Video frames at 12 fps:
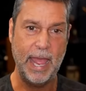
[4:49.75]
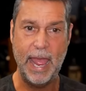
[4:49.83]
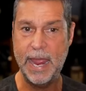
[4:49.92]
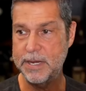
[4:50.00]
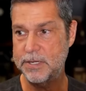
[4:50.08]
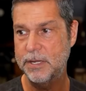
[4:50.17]

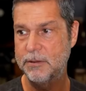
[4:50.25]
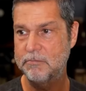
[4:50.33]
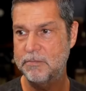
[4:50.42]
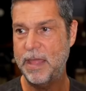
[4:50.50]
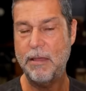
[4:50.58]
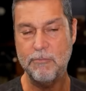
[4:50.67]
And
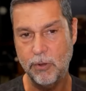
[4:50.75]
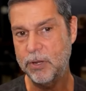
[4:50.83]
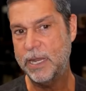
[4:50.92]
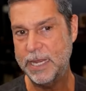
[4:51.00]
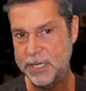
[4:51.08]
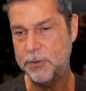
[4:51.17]
that what
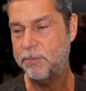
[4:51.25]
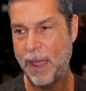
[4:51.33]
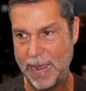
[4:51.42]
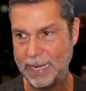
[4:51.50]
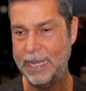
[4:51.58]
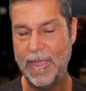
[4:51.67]
leads you
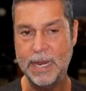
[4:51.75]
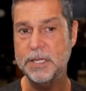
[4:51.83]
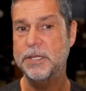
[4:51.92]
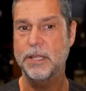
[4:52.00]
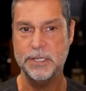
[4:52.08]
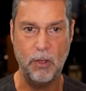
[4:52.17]
back again
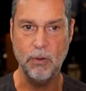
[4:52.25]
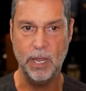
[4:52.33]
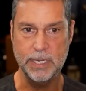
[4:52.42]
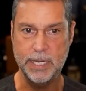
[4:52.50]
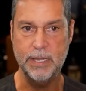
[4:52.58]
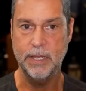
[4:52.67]
to this whole
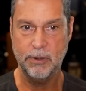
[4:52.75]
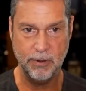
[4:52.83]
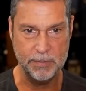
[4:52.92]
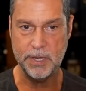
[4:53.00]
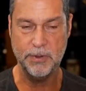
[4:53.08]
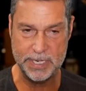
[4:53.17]
idea that
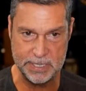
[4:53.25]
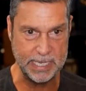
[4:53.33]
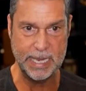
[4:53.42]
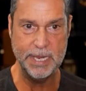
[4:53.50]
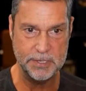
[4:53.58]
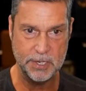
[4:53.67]
crypto is
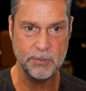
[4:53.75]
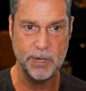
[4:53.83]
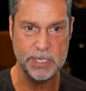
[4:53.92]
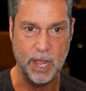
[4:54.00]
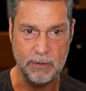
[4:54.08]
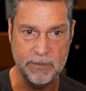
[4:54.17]
the easiest way
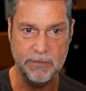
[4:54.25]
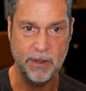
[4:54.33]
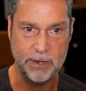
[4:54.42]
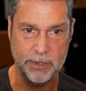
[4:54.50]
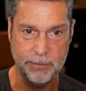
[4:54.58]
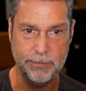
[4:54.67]
to
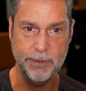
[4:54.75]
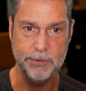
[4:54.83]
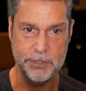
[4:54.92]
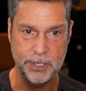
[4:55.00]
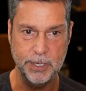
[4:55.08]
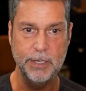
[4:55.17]
unfuck your
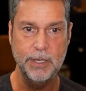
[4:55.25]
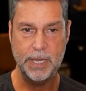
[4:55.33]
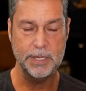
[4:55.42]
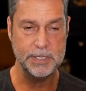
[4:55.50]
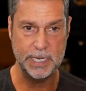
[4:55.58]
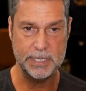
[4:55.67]
future
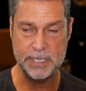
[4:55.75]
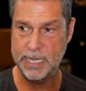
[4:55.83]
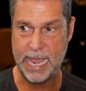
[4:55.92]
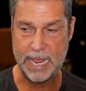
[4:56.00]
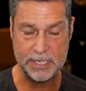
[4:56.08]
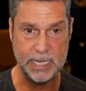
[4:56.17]
because it's
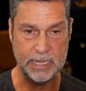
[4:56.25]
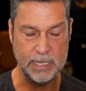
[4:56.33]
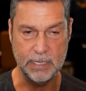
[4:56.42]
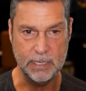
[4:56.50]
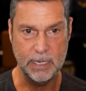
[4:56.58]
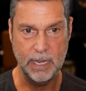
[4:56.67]
the asset
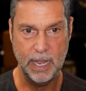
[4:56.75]
that